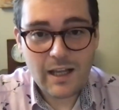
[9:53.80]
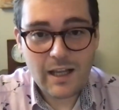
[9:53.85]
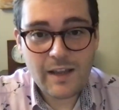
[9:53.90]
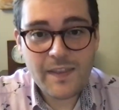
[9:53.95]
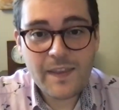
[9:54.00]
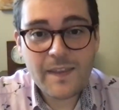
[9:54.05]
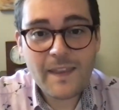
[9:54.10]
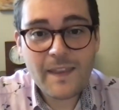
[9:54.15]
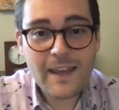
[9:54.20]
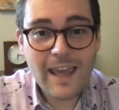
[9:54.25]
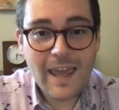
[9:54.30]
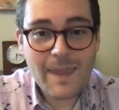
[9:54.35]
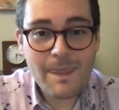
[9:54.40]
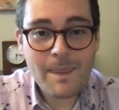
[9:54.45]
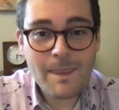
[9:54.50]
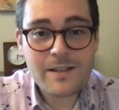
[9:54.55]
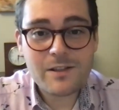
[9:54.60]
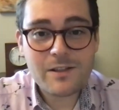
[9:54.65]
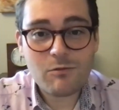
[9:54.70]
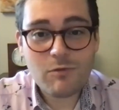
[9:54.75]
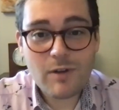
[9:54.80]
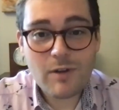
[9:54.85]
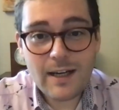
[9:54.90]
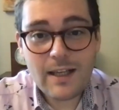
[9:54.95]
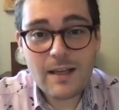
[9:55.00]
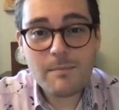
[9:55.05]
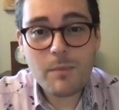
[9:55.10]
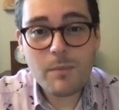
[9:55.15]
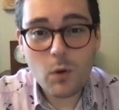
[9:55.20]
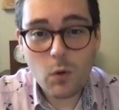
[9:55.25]
And I think, again, that's a
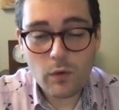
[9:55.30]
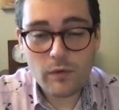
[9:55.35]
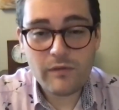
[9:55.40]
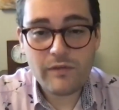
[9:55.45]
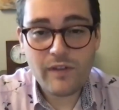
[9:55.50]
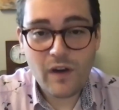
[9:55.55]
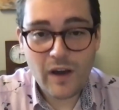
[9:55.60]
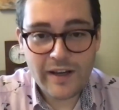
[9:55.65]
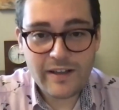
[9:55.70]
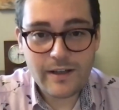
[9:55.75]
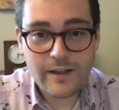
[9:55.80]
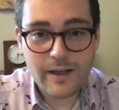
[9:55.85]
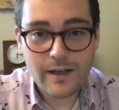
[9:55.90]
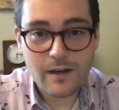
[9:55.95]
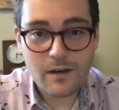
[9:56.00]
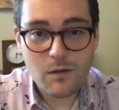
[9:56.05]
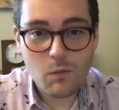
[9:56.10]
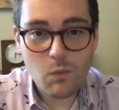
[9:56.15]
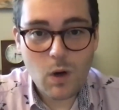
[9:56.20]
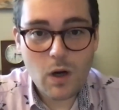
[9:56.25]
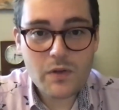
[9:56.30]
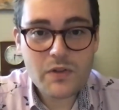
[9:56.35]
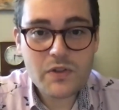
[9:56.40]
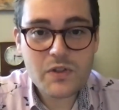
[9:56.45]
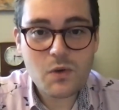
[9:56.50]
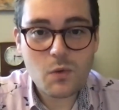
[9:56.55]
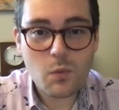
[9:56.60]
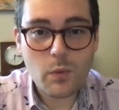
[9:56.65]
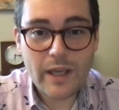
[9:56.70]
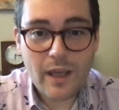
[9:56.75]
really important finding.
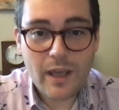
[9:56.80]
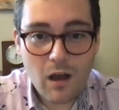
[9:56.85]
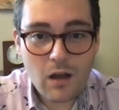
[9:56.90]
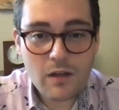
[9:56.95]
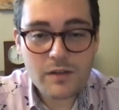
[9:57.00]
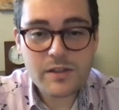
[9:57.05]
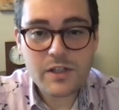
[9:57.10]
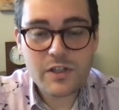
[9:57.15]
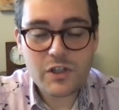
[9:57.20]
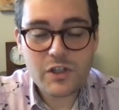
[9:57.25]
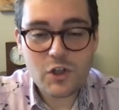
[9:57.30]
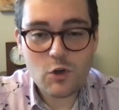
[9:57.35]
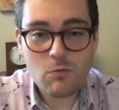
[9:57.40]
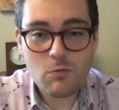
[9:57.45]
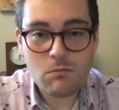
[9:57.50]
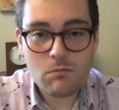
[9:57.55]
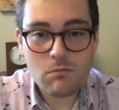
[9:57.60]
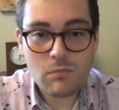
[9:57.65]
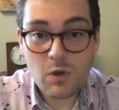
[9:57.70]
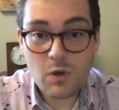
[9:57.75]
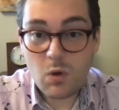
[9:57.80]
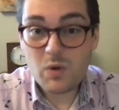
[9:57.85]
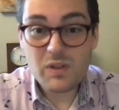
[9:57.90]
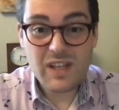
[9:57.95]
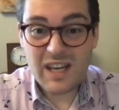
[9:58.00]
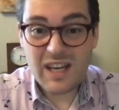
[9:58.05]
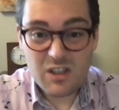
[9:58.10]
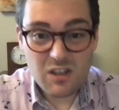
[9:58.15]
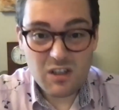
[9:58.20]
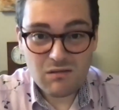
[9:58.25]
Whilst we can't assume
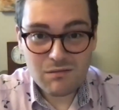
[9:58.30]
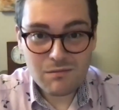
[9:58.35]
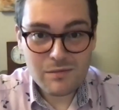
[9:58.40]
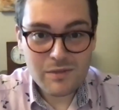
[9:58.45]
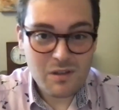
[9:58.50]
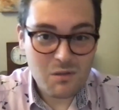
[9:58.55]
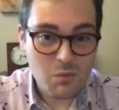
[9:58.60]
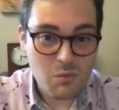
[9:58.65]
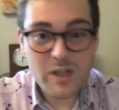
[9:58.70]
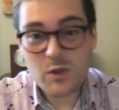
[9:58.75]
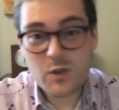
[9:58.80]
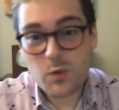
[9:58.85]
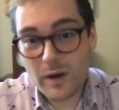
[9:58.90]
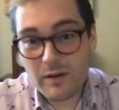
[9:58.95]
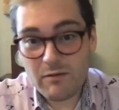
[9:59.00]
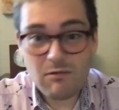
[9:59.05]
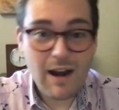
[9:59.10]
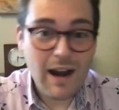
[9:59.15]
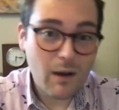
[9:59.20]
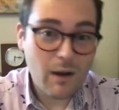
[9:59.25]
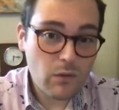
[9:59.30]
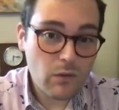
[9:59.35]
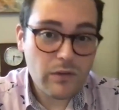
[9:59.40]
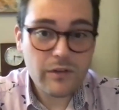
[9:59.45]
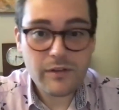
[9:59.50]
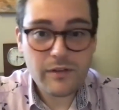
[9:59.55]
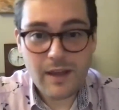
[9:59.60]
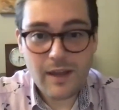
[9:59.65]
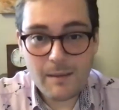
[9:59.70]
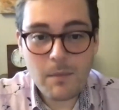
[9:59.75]
causation, so which way
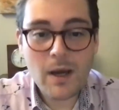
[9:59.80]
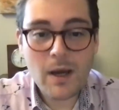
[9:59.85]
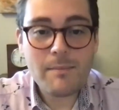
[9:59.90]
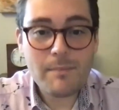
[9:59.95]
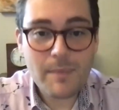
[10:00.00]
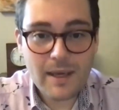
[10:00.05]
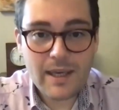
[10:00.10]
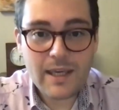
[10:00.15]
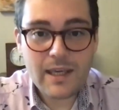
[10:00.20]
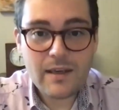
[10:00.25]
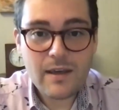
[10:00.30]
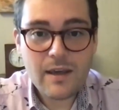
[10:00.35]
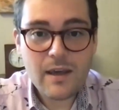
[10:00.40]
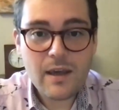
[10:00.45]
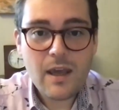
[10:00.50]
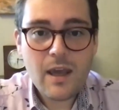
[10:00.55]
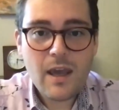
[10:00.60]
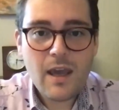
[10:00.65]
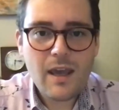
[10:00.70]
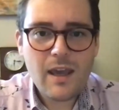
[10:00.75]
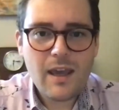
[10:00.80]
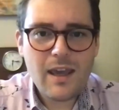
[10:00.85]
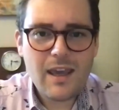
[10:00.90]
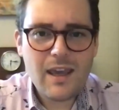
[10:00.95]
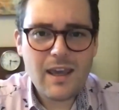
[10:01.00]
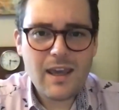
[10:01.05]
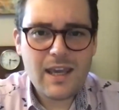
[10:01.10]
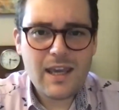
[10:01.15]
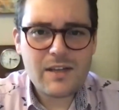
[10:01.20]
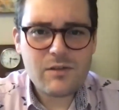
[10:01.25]
round that might be,
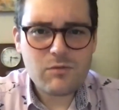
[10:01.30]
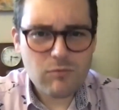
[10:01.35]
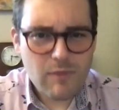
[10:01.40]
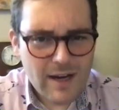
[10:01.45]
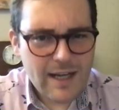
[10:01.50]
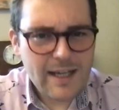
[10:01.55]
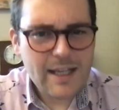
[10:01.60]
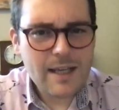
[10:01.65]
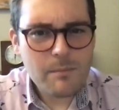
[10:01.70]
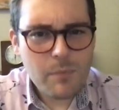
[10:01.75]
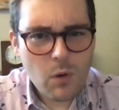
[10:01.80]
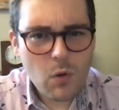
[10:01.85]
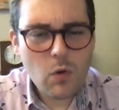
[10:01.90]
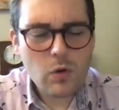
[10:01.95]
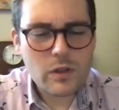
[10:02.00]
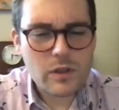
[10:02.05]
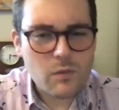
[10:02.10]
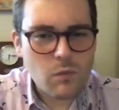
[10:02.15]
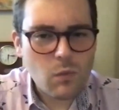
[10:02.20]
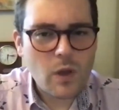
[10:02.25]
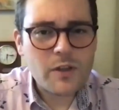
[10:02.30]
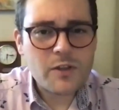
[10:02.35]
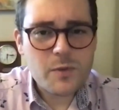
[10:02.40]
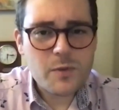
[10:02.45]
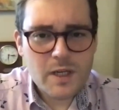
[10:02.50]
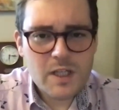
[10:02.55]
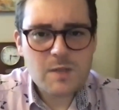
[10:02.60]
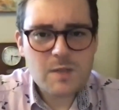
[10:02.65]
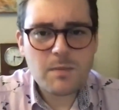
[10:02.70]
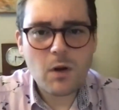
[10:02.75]
it's really important one
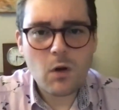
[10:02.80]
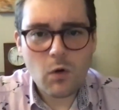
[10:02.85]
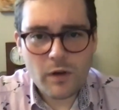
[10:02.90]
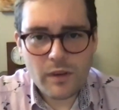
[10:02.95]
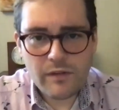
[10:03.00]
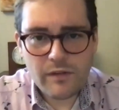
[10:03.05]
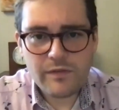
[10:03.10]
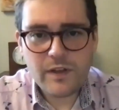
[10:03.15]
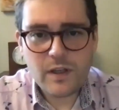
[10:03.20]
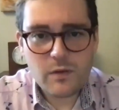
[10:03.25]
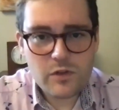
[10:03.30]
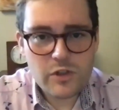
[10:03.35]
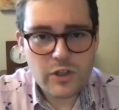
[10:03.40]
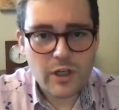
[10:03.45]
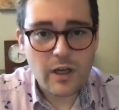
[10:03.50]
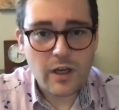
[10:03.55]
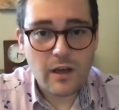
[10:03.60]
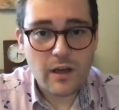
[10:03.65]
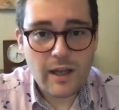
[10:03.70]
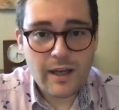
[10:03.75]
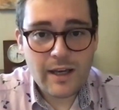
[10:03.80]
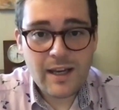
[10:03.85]
to explore in the future.